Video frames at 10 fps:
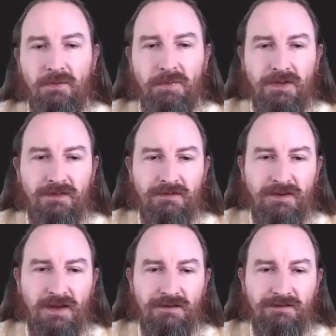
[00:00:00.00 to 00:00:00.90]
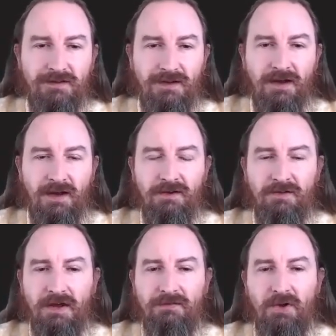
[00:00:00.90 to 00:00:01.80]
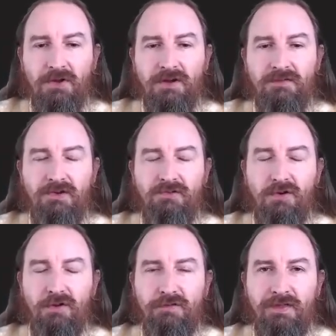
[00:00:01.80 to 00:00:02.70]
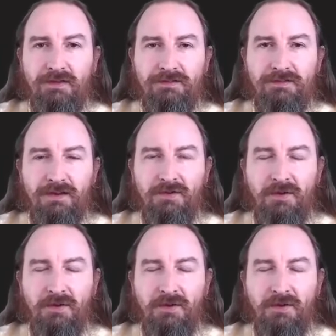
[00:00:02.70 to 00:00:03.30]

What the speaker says: But in this case, I don't have a whole lot of control over that site,